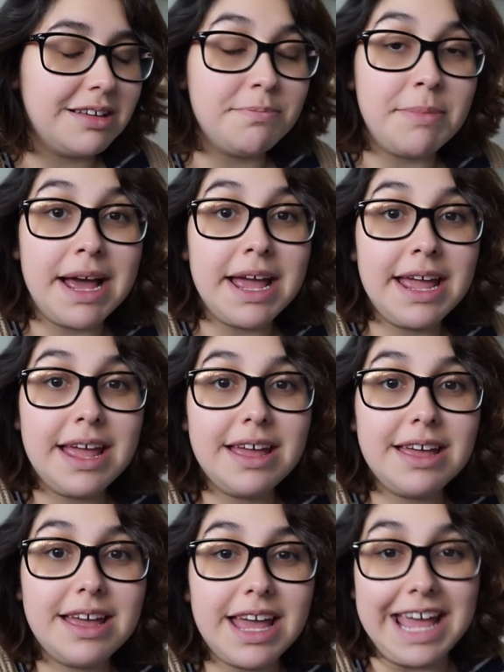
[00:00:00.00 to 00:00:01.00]
my
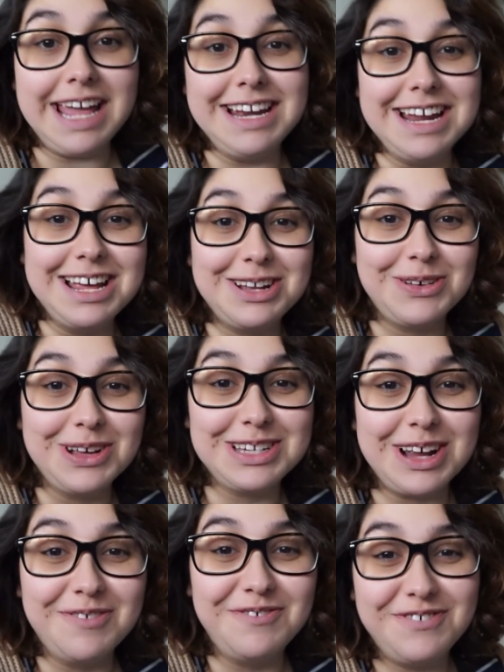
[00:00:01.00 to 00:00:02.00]
anus was on